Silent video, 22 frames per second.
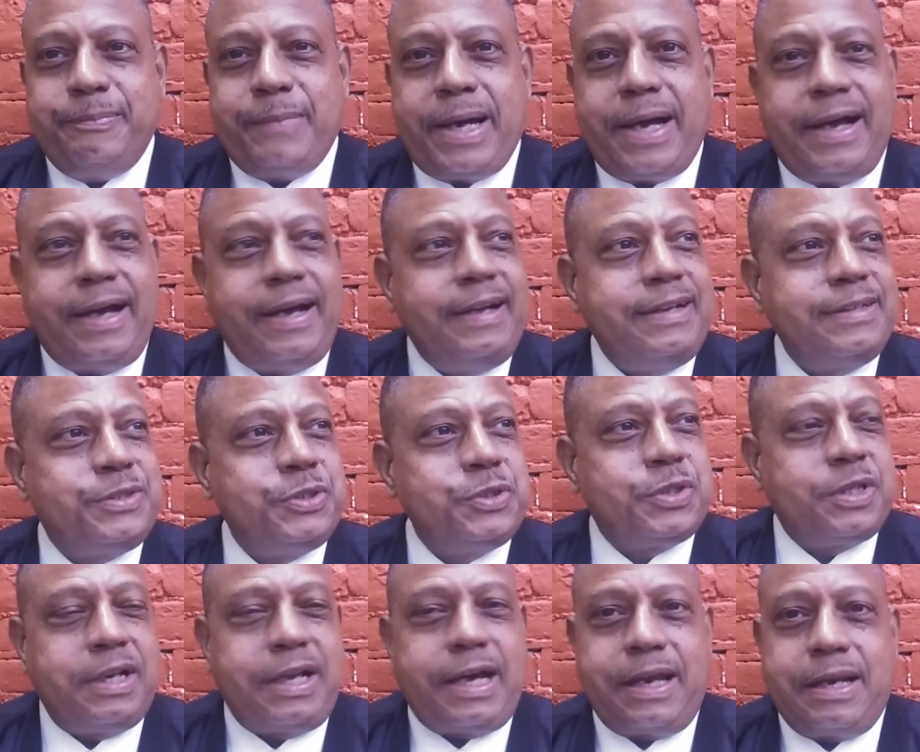my eyes
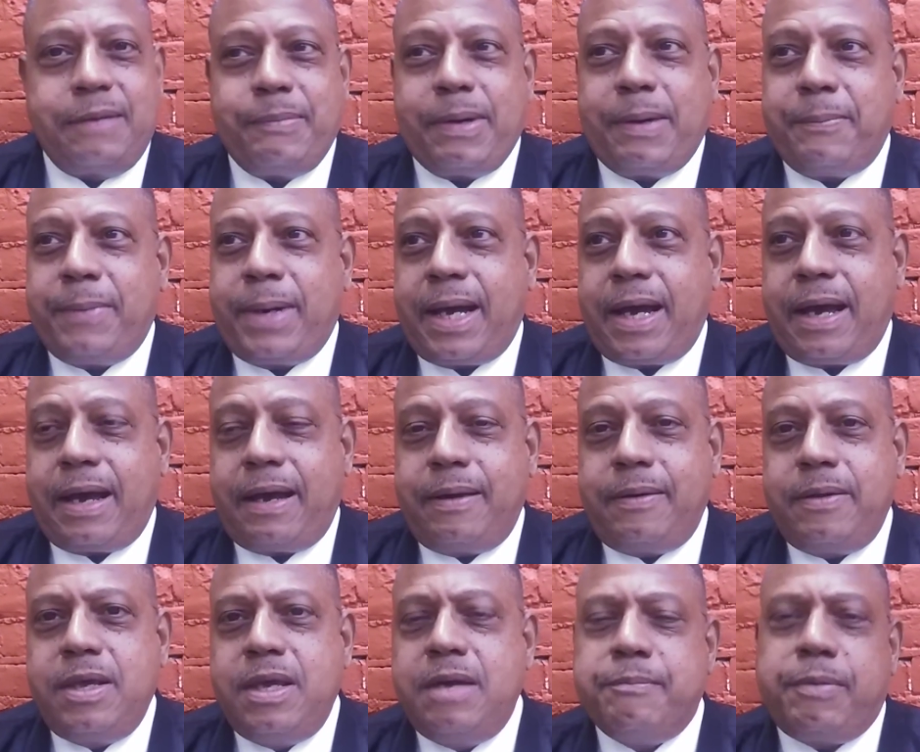used to lie to my
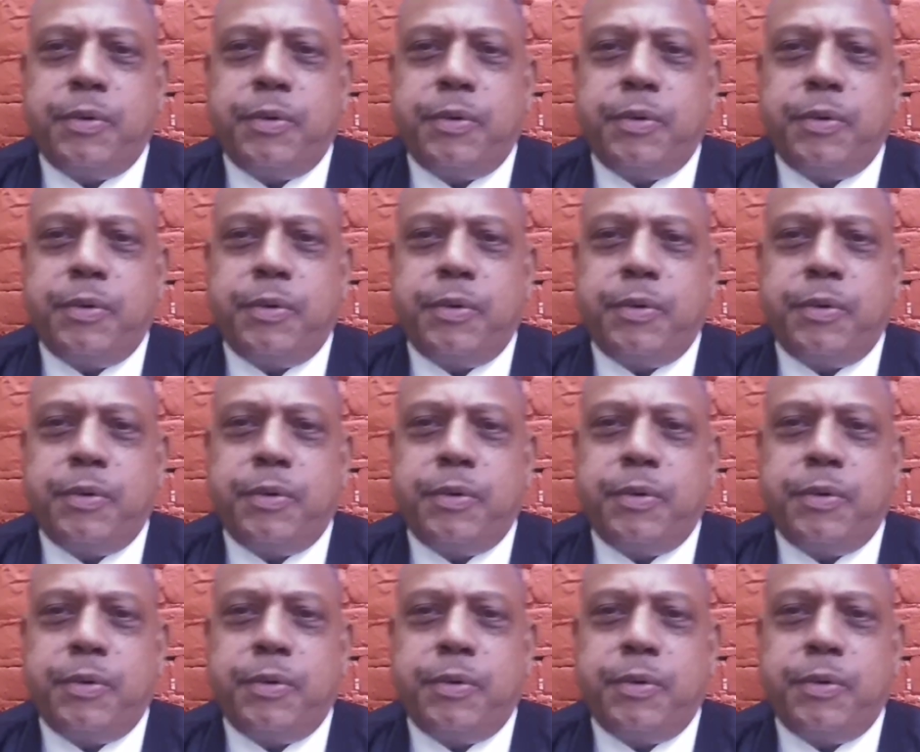mind.